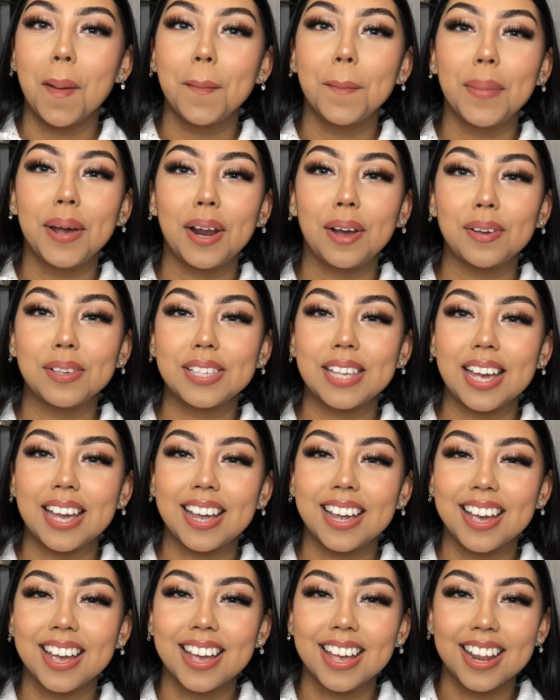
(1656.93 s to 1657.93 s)
But I was
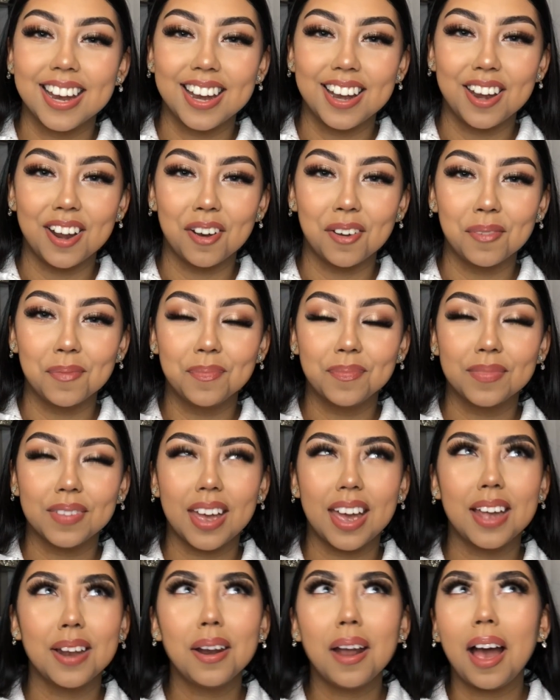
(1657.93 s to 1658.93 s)
like, no.
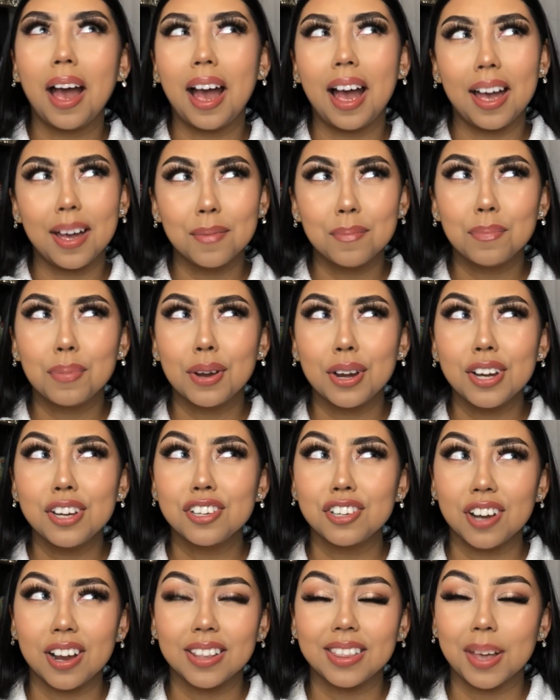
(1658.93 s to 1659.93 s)
And I'm pretty
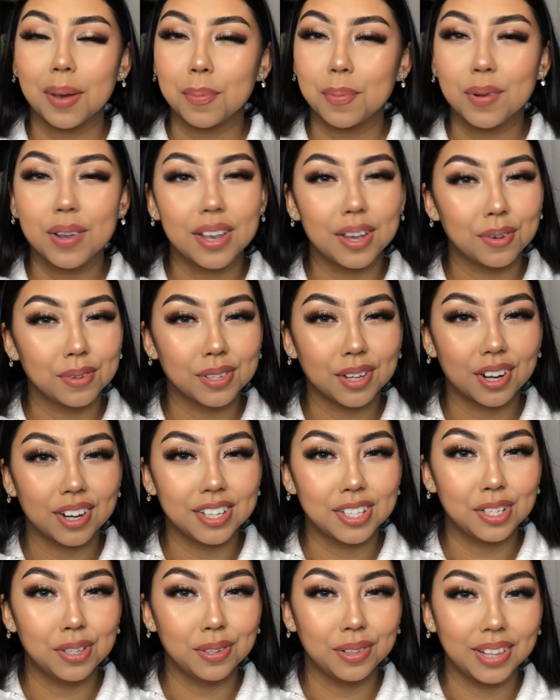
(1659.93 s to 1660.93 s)
sure at that point it was already
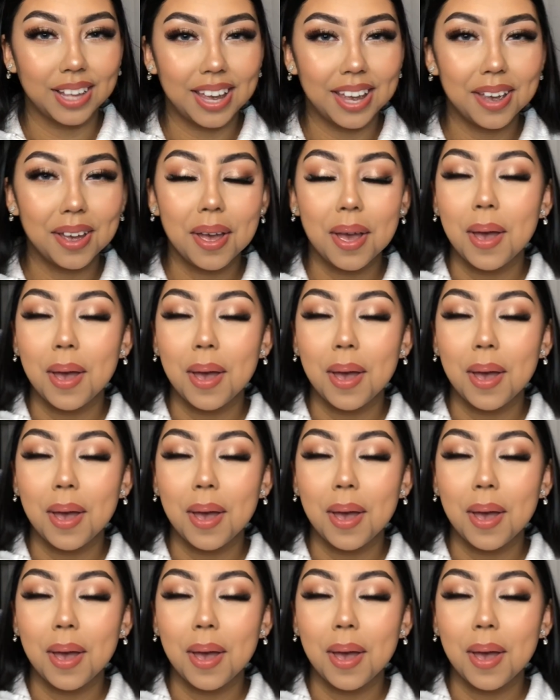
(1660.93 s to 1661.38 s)
too late.